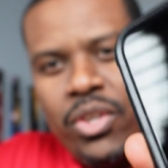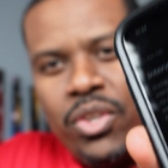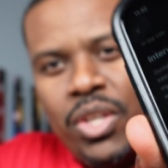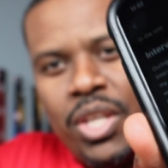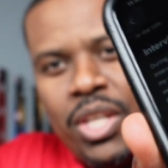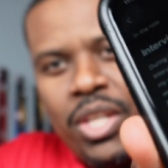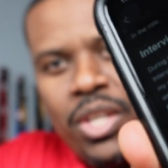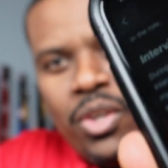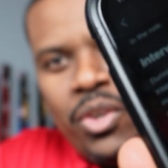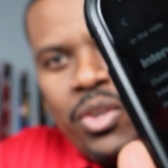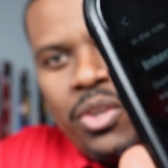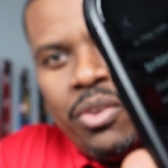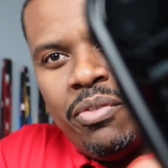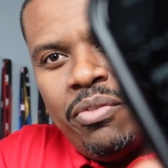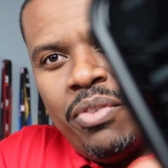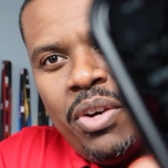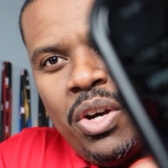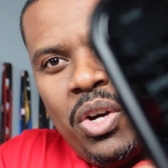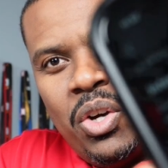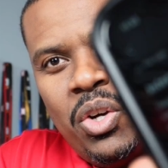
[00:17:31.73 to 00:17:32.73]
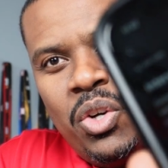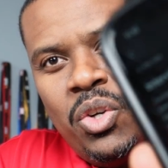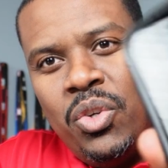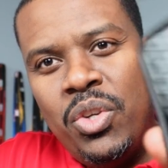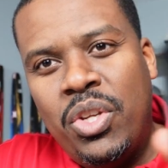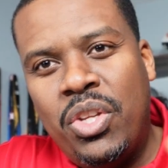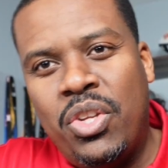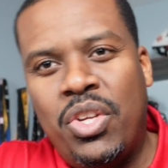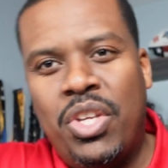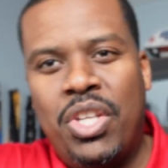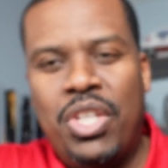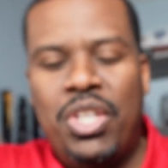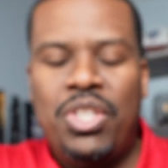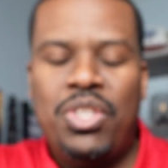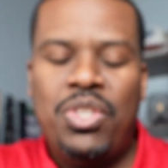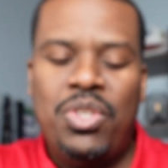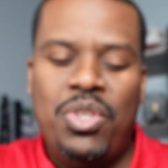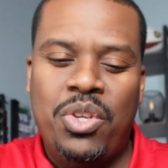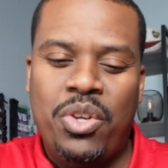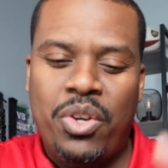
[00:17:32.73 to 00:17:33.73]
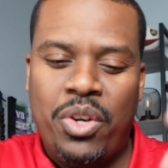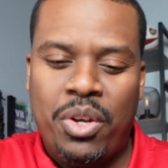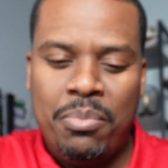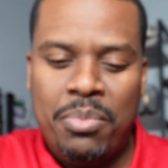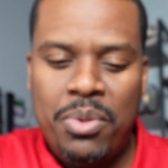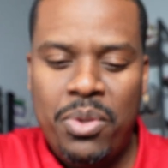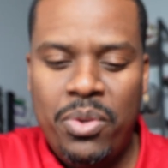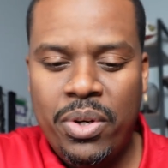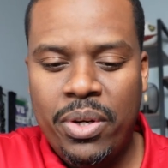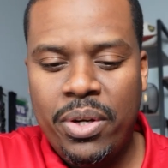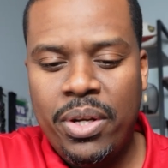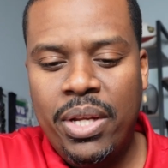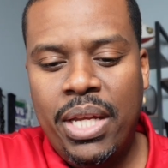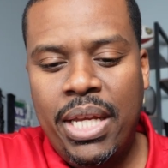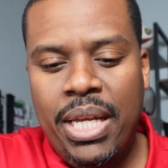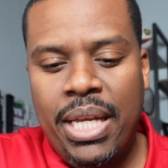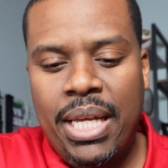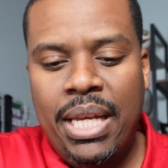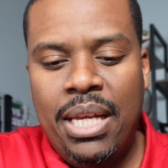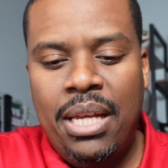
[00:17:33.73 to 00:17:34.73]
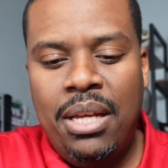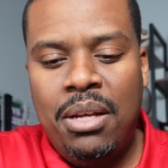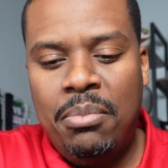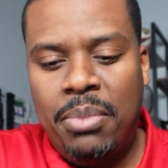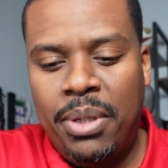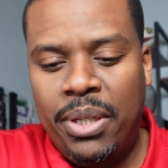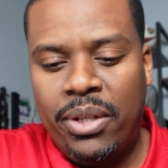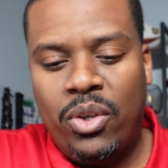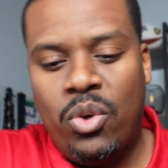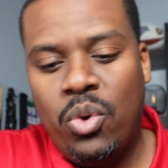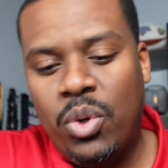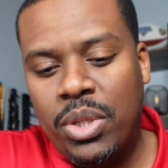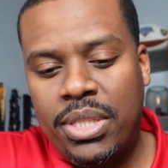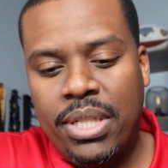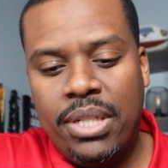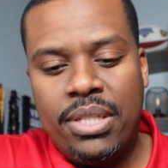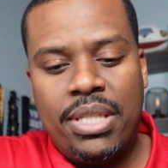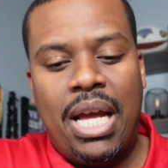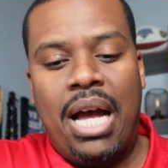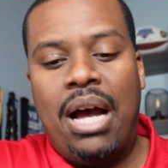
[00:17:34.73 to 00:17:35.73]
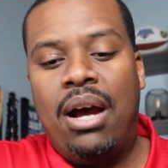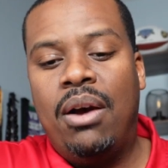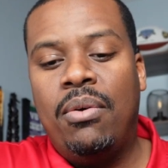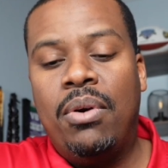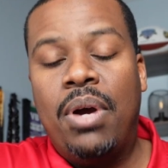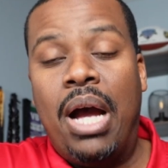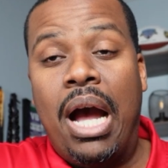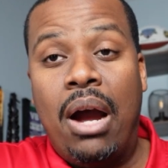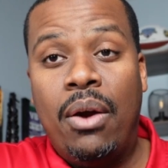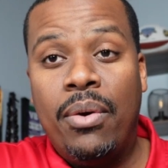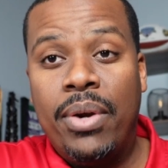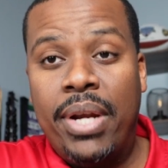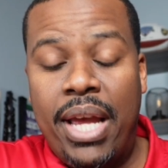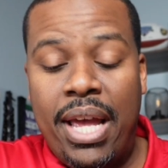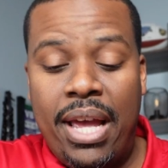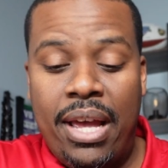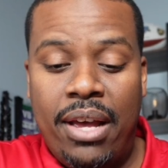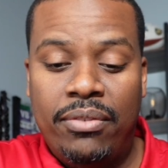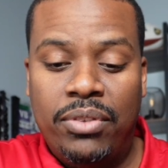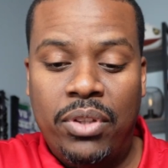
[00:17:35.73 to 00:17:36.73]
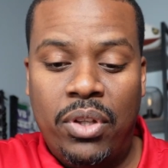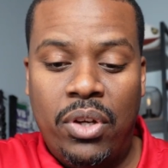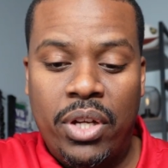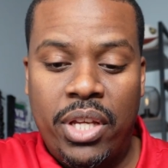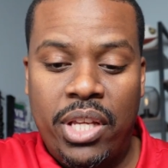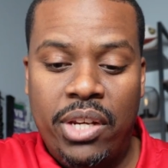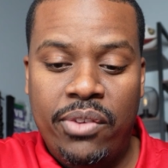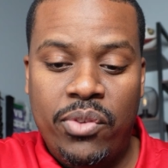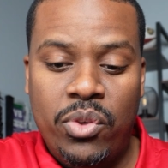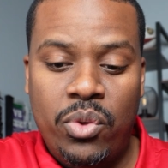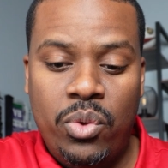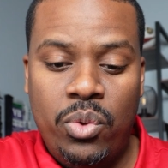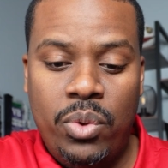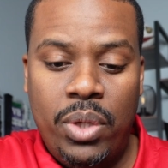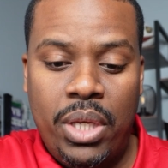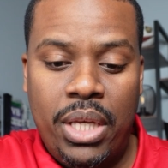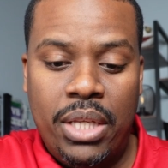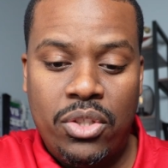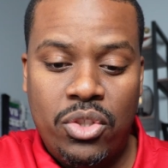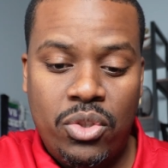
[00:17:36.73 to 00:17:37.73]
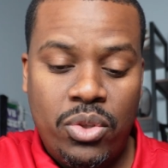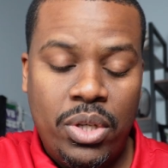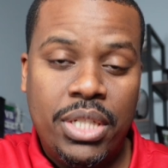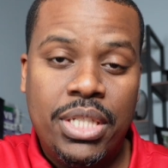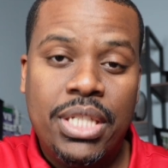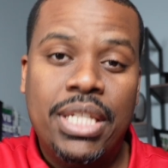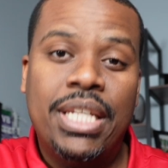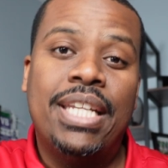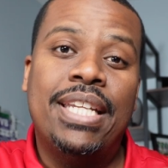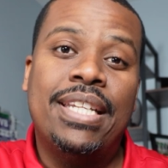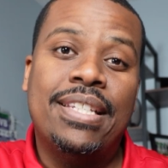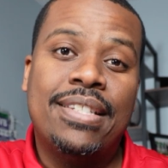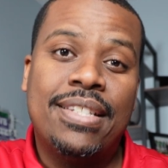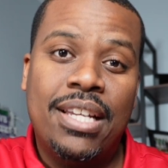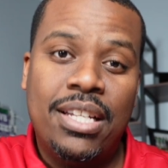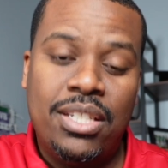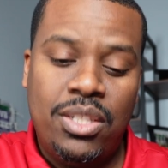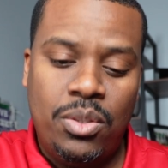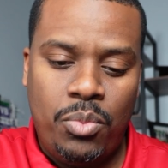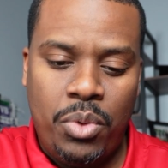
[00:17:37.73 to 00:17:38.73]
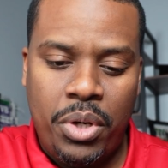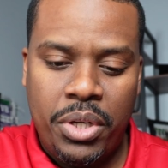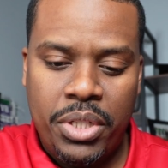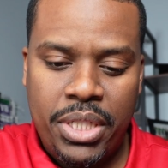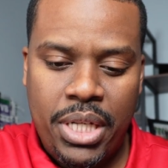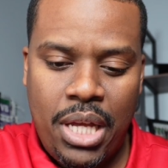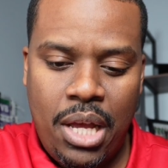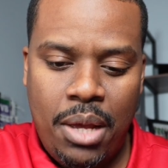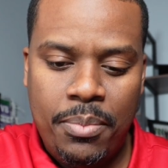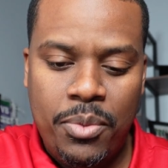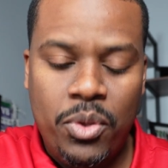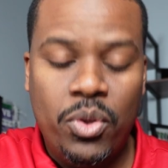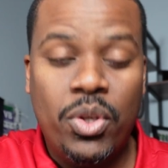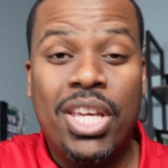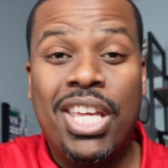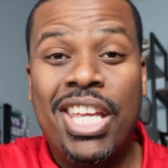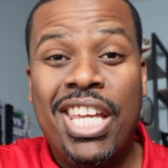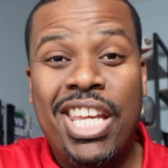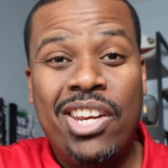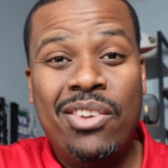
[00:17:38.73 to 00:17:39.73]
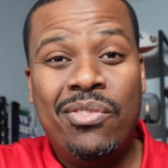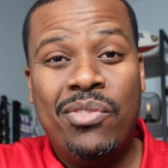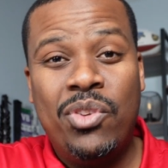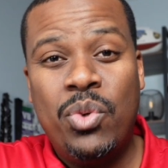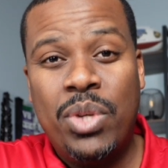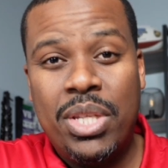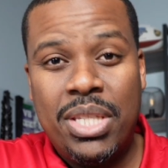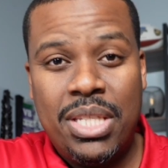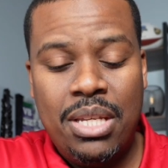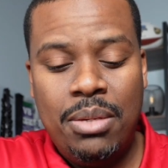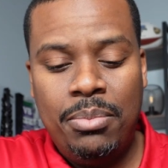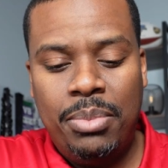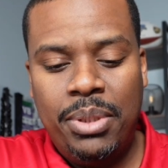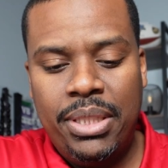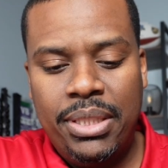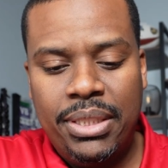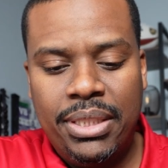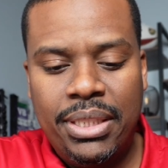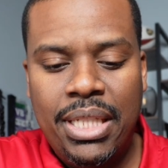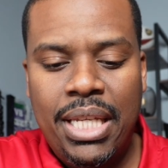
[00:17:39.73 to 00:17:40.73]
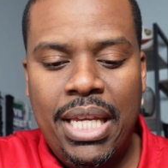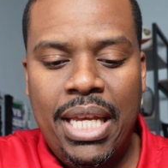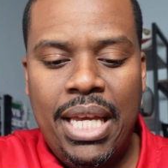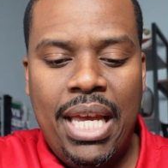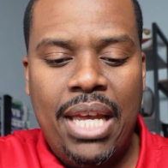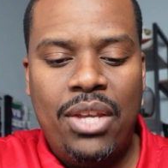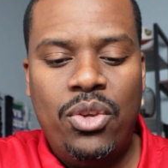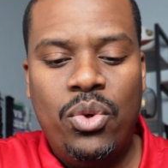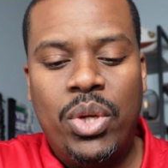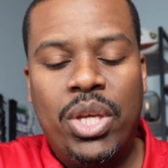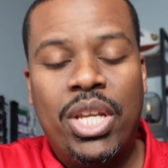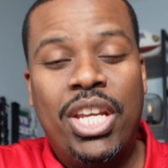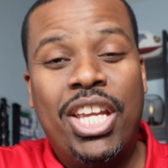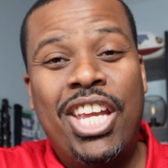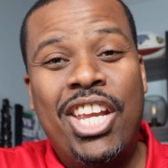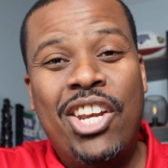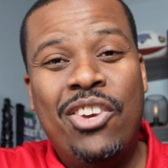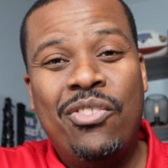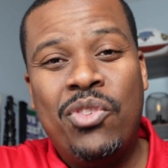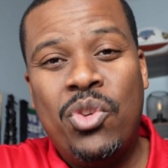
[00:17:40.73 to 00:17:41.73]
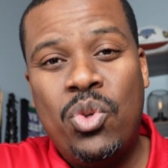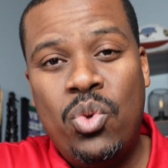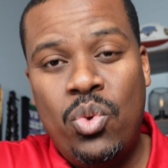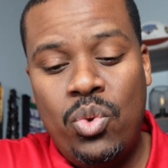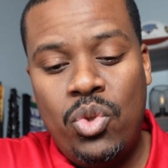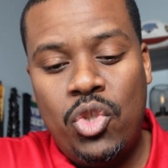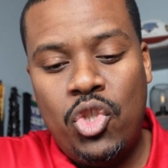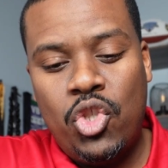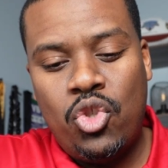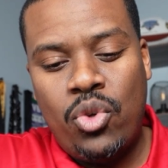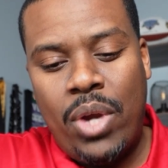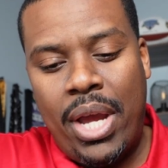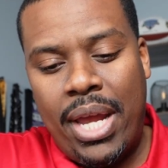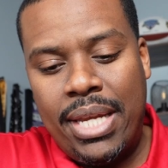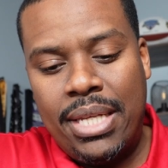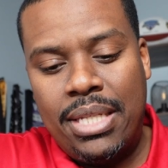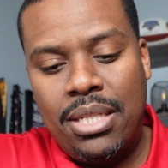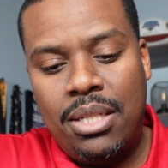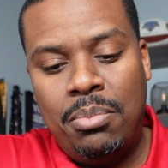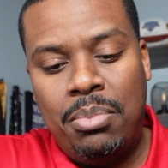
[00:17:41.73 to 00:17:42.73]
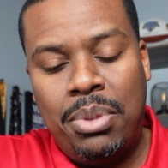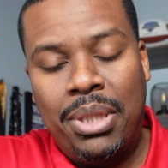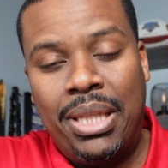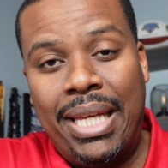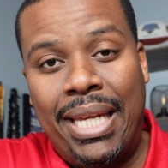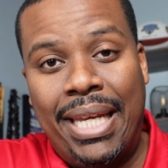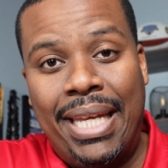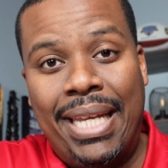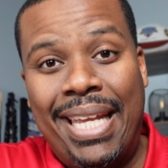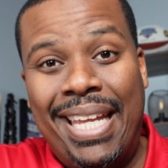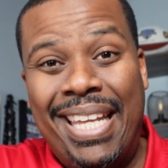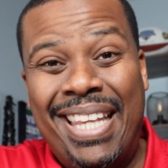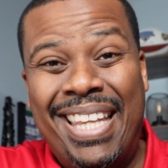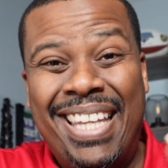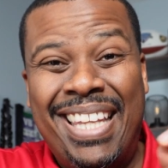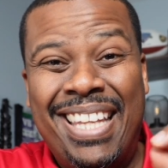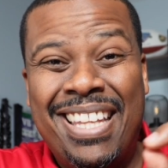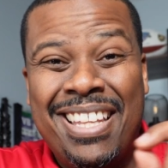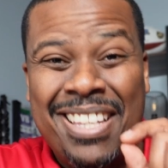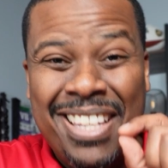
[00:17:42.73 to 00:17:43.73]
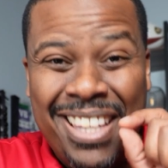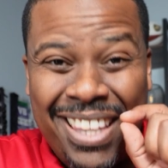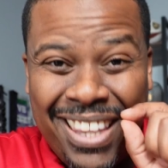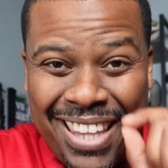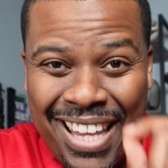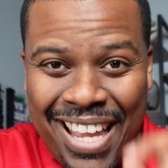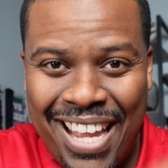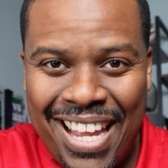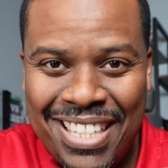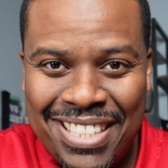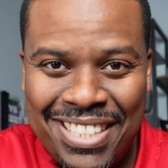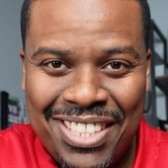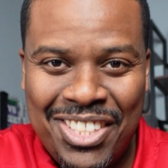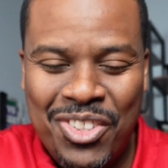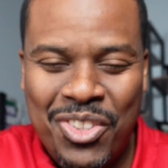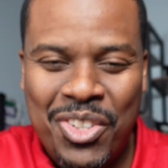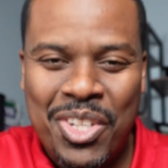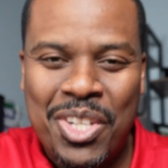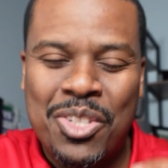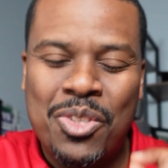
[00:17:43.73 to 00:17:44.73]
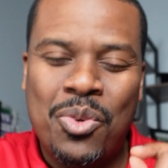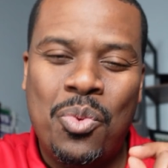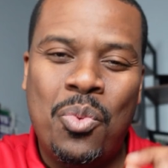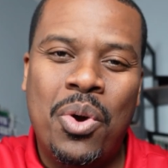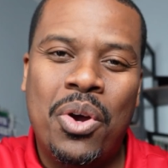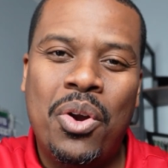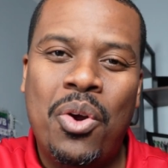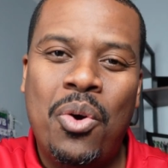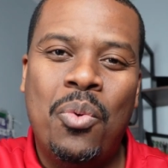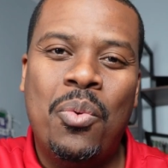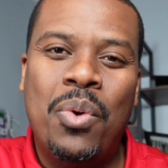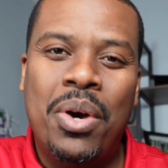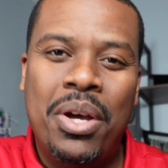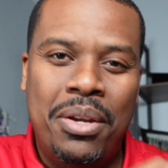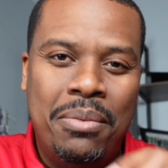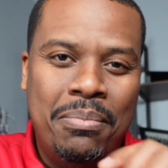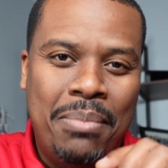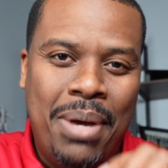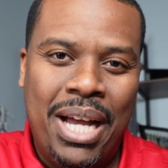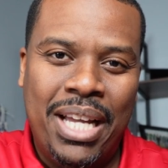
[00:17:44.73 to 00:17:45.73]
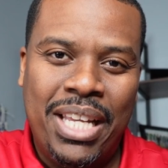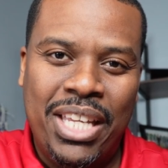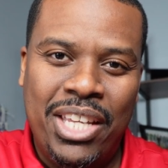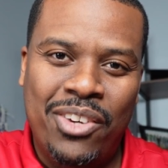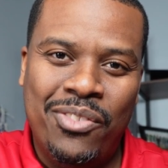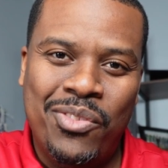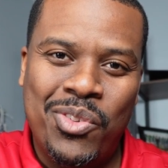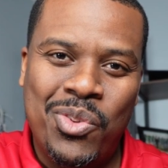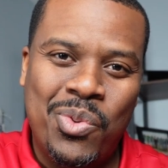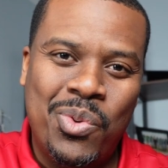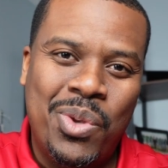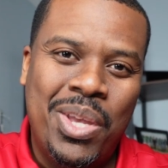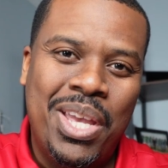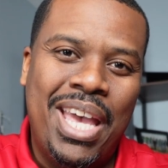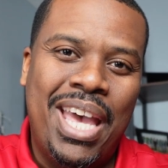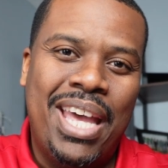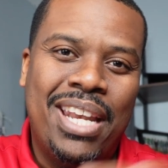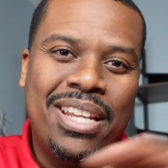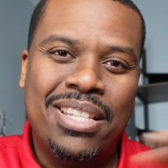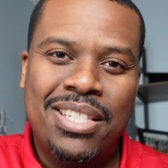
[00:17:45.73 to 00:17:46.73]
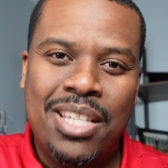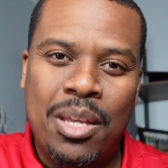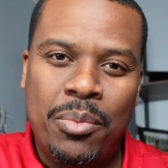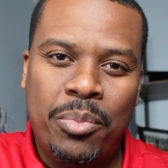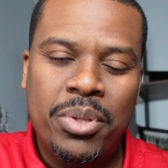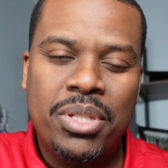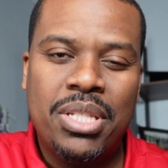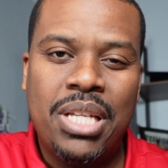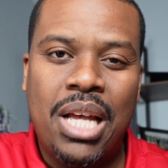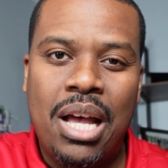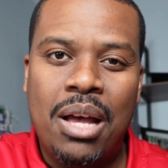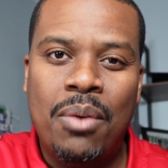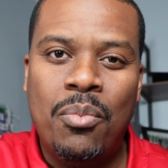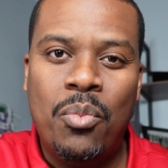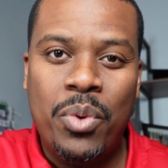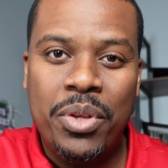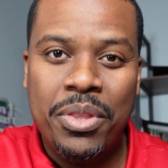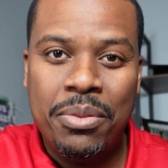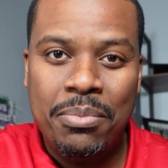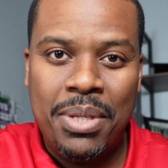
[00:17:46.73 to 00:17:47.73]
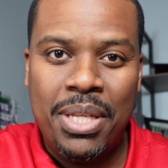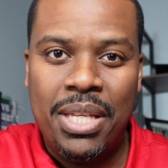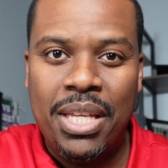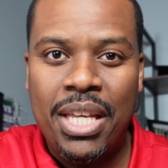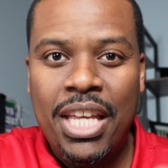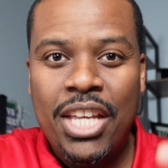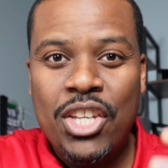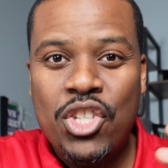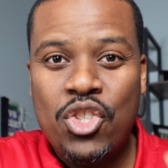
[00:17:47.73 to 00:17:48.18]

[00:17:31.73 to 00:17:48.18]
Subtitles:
You can get it on your phone, you can get it to your computer. But of course, there's the hour and a half long interview instruction and discussion workshop. You'll get interviewing templates, and you'll get an interview strategy plan. And the last thing you'll get is a one-on-one mock interview at a separate time with me.